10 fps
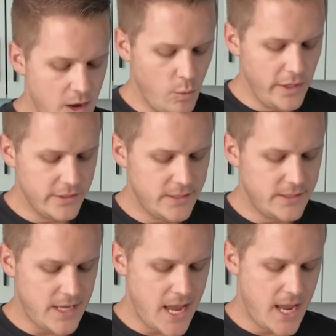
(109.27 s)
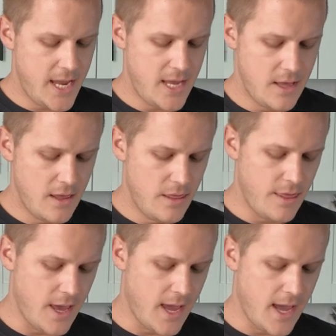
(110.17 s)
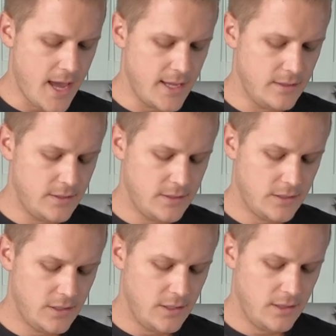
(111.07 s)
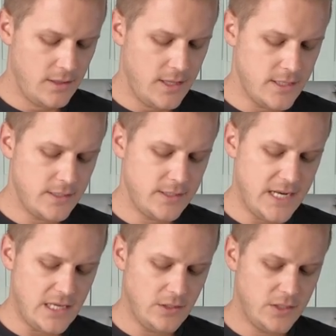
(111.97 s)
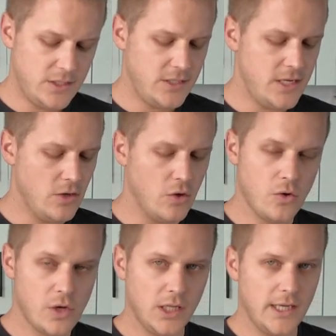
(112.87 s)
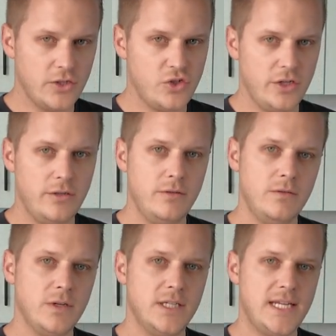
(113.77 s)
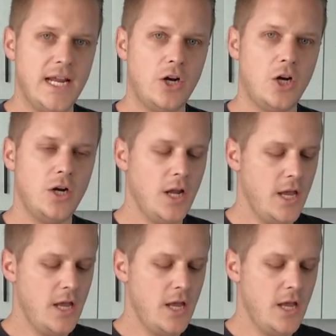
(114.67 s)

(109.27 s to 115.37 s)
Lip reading: I will say that this stainless steel collection container,